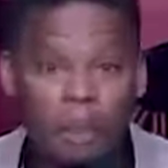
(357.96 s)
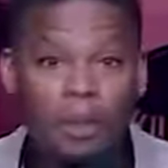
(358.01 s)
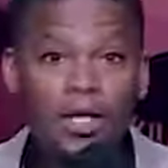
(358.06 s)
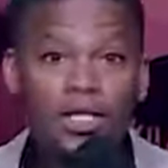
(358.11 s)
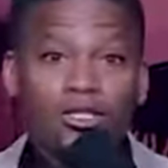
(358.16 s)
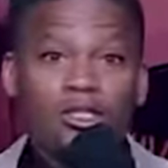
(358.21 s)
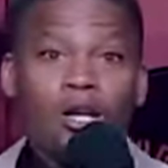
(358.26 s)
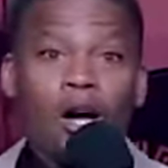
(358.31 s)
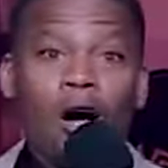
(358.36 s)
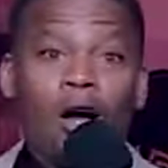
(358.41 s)
done
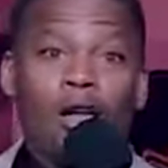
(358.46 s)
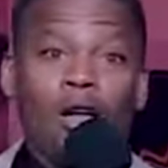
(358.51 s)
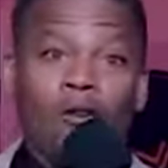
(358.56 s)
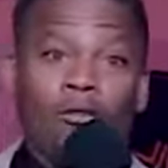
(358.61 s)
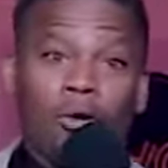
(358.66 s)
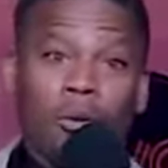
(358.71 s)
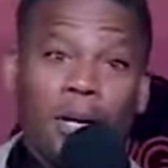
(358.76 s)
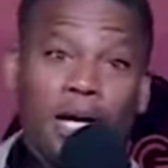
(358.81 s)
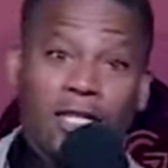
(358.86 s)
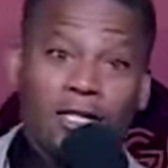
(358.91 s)
pissed all
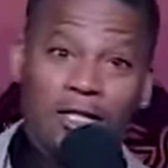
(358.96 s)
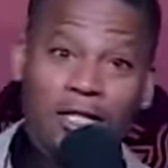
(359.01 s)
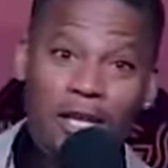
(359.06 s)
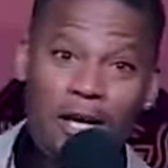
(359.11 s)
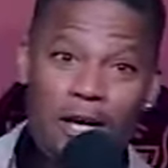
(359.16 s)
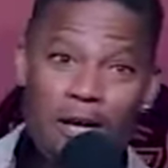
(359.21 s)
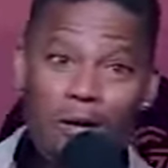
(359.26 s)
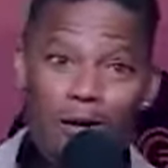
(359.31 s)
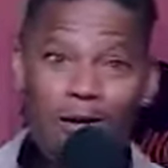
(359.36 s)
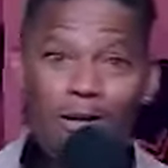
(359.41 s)
over
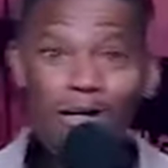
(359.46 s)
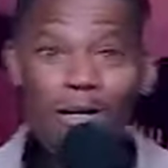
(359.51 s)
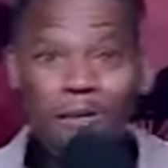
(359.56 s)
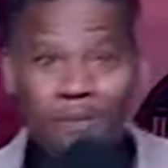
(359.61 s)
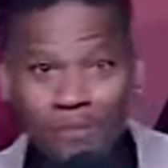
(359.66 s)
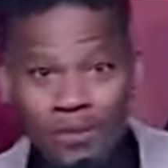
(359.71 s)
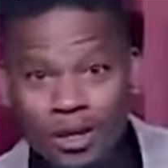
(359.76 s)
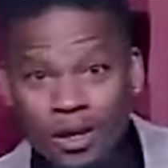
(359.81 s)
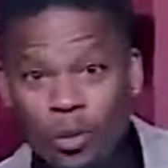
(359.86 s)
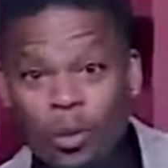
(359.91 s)
myself.
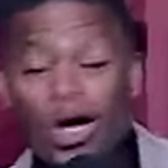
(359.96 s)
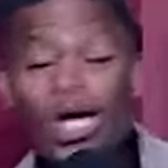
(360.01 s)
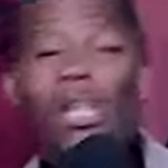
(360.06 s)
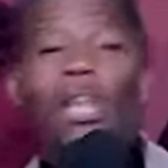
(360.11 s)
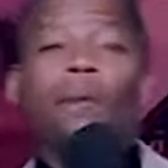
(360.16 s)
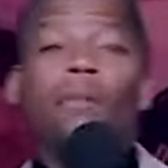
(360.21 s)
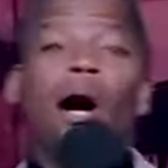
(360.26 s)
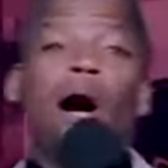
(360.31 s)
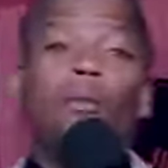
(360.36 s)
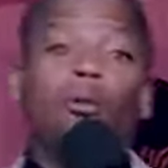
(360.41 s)

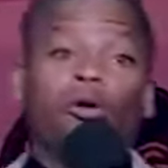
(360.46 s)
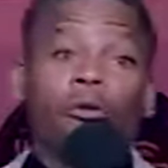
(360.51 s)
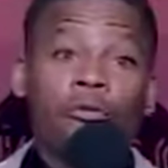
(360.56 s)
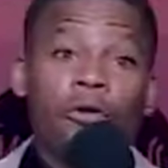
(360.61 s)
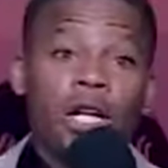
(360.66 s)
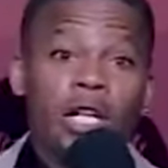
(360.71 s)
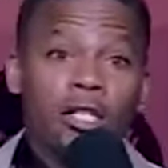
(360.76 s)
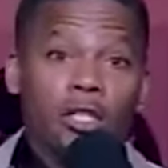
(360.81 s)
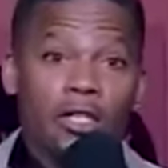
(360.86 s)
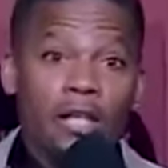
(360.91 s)
Well, I'm almost
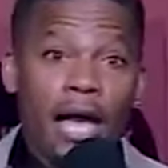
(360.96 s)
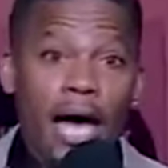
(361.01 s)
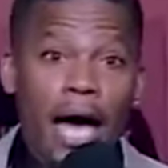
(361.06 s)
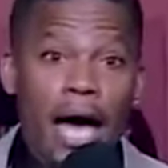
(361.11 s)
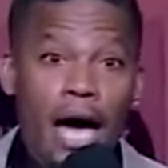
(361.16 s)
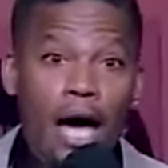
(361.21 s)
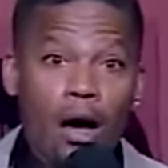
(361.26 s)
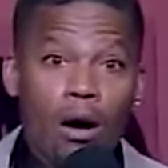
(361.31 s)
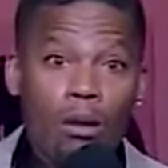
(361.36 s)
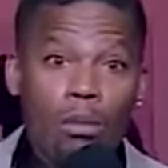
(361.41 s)
finished
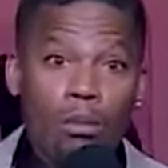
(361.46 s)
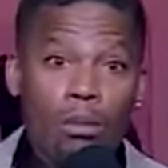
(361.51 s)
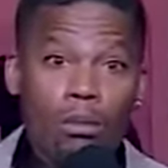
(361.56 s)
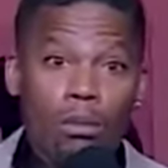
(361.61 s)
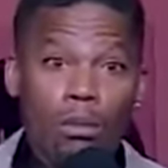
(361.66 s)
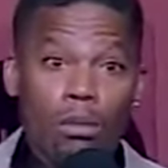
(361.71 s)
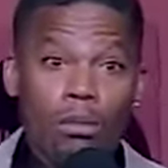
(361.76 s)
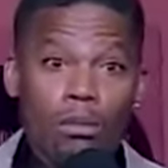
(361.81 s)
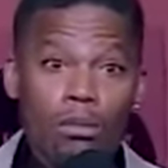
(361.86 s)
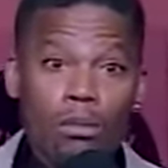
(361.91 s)
now.
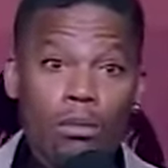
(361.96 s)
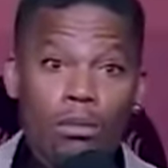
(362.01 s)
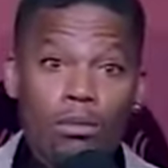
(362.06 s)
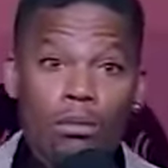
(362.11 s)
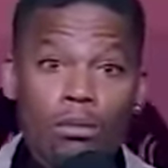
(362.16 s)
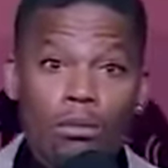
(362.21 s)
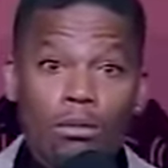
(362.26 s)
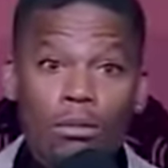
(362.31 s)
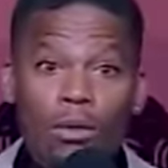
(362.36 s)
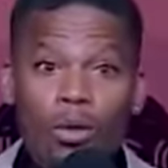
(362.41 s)

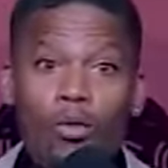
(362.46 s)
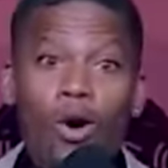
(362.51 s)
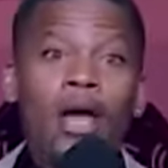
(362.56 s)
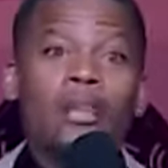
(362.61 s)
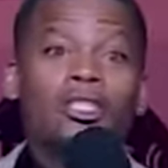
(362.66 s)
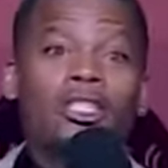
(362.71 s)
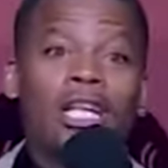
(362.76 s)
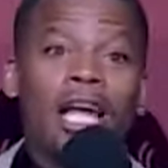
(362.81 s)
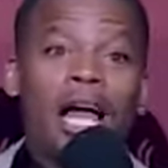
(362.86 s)
Why